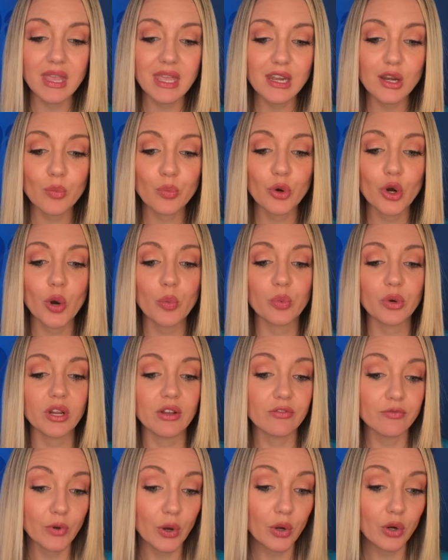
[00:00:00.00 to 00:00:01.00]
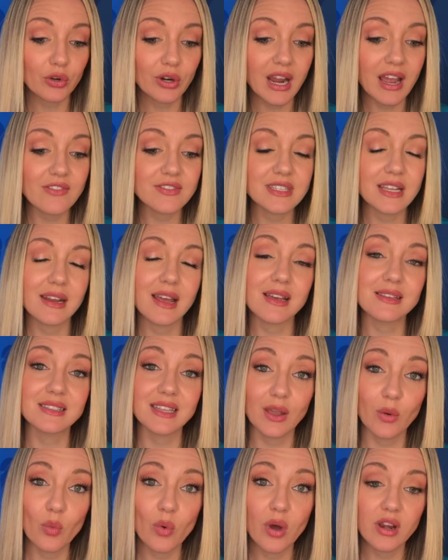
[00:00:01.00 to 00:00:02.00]
inappropriate photographs and
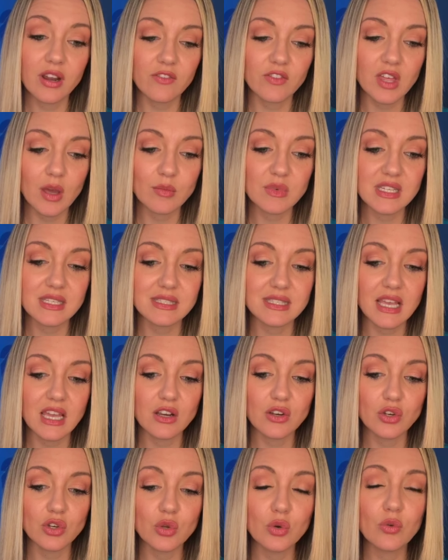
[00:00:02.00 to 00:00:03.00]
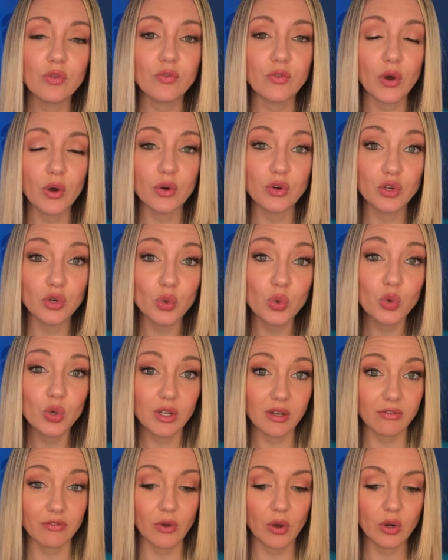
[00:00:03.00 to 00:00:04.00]
asking one of them to send new fo-
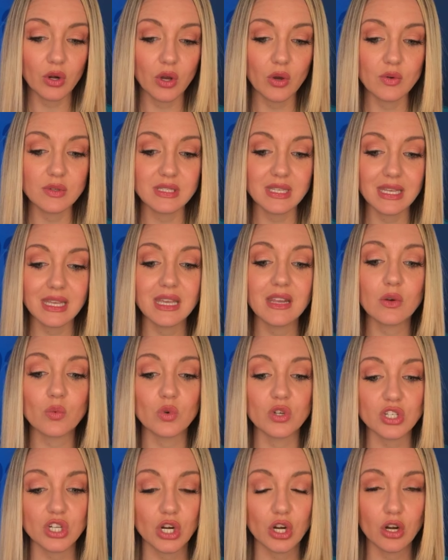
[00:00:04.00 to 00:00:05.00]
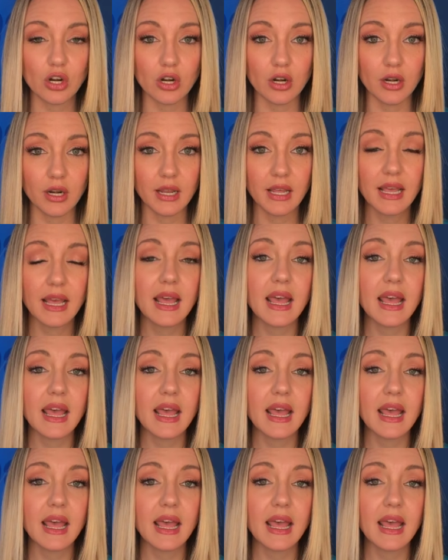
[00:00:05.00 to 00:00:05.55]
nude photos in return.